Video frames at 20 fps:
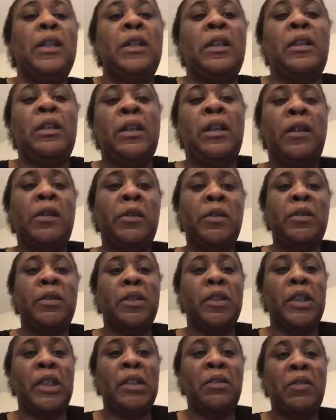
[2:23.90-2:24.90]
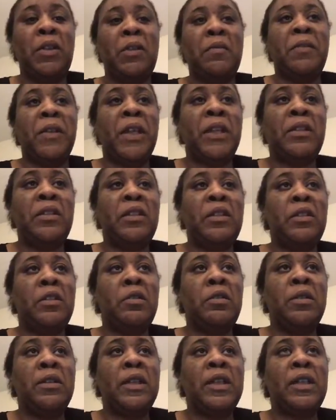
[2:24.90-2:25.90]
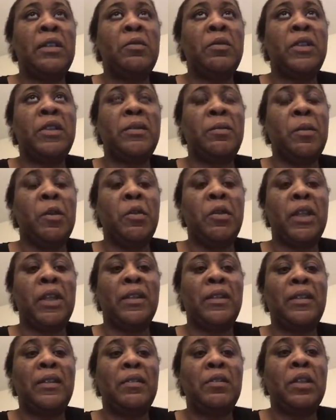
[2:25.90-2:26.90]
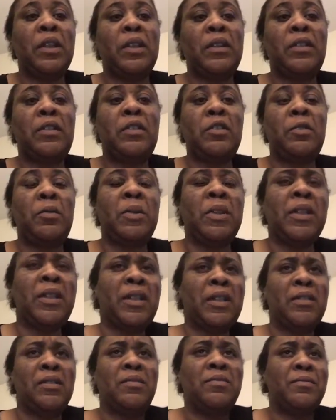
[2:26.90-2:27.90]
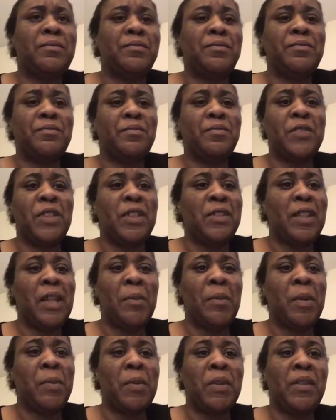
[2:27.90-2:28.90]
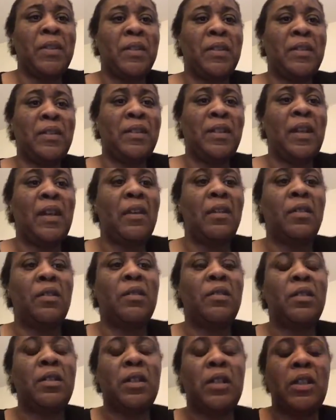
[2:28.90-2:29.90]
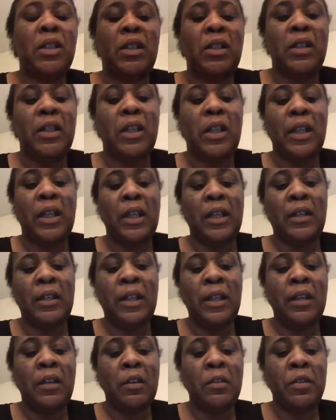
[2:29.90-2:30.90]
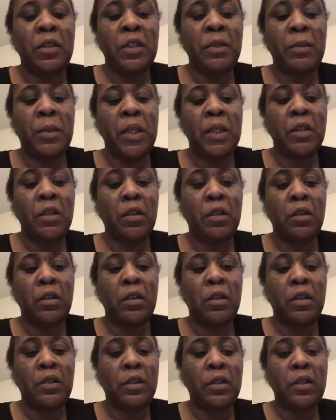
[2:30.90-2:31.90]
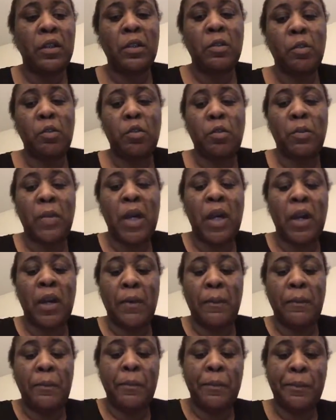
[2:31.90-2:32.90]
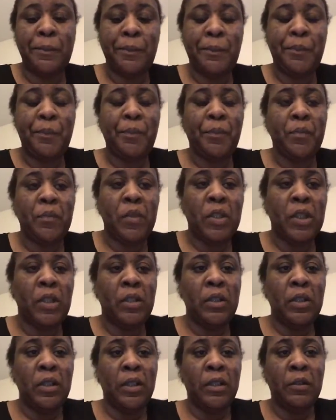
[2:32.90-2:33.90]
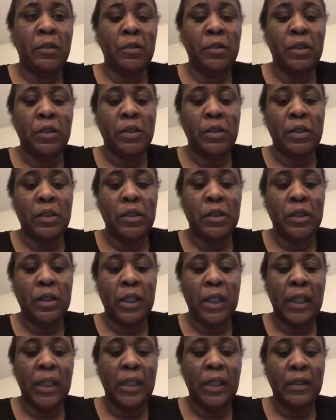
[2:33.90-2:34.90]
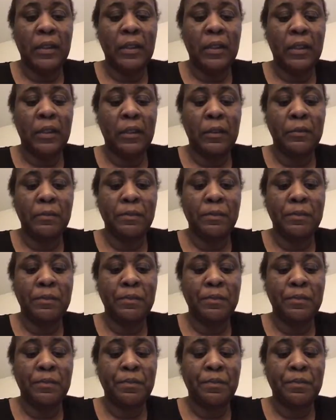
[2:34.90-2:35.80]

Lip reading: Even if like she knew the kid was smoking cigarettes, she would be like, it's not my business to tell. And that always made her the cool mom, and I